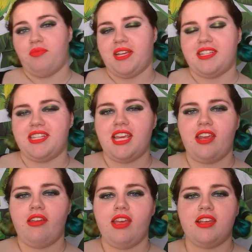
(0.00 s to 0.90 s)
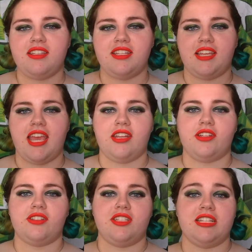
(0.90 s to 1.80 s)
planting area to cater
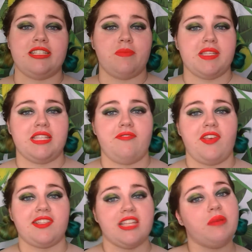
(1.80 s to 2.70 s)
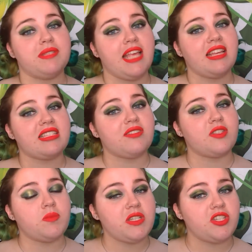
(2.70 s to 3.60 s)
to specific subsets of
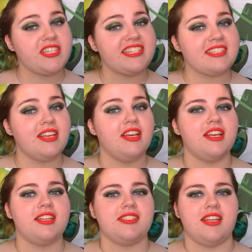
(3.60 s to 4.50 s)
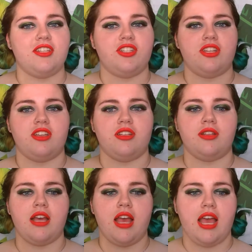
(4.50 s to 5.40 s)
species, such
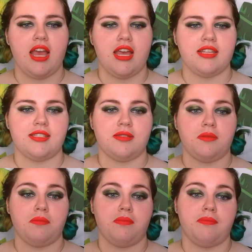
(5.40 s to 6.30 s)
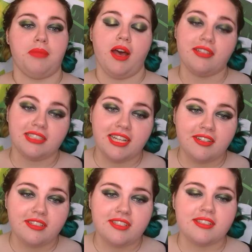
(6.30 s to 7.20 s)
as
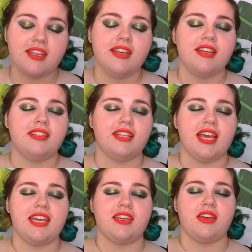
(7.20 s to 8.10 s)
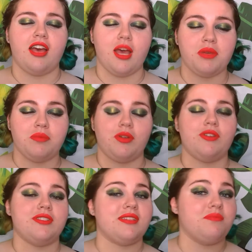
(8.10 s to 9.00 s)
pollinators, like
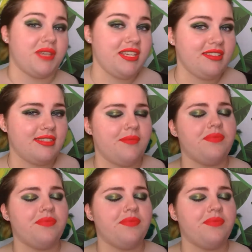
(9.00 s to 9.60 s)
hummingbirds and bees.